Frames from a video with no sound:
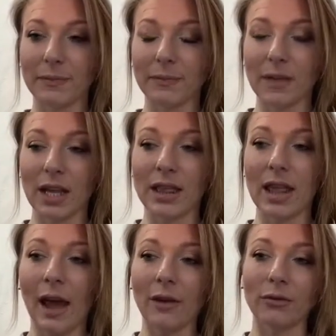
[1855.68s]
in
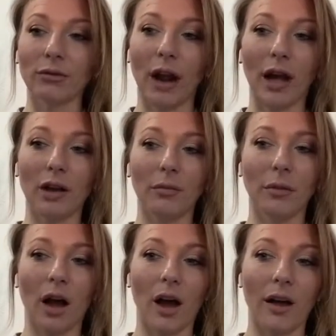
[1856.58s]
that realm
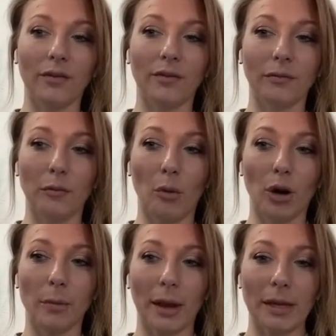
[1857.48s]
of
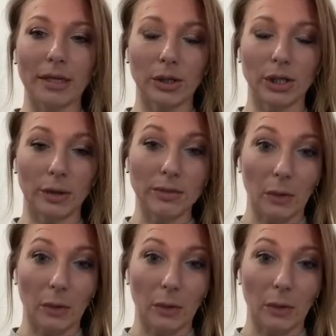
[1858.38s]
more my mentorship.